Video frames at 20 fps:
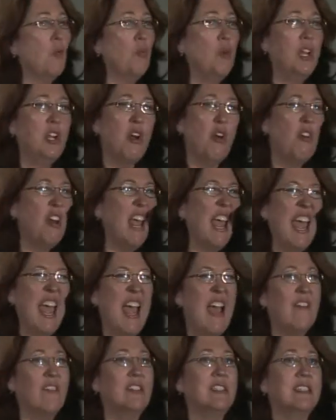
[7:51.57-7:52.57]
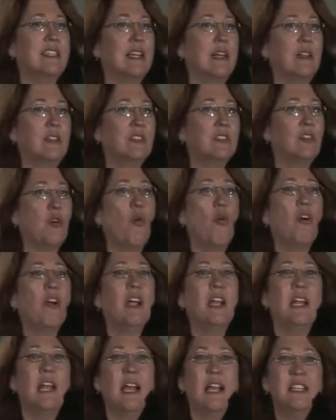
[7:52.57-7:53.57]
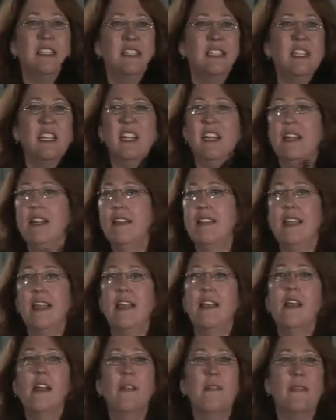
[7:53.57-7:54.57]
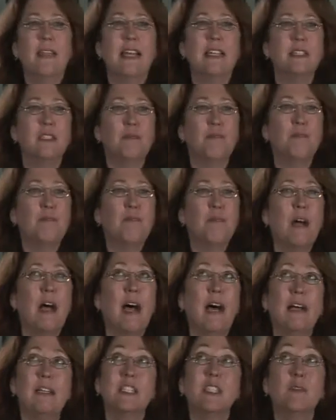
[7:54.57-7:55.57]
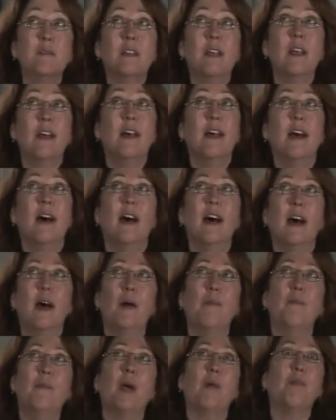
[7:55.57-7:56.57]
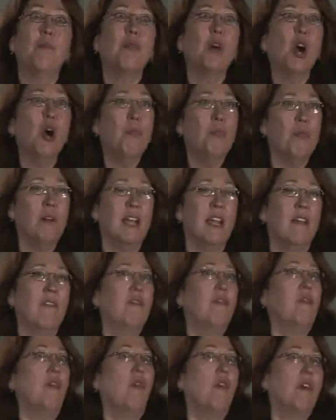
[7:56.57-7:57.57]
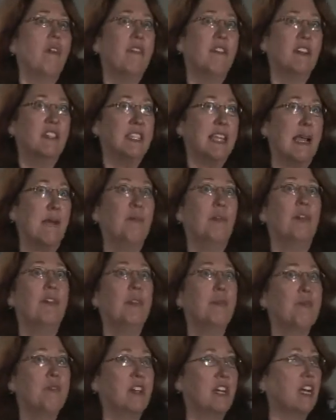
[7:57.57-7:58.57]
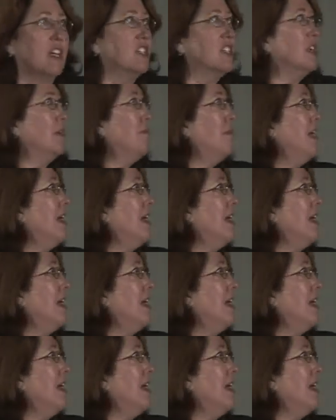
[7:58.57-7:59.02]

We don't have cells organized in anything that's appropriate for example, the production of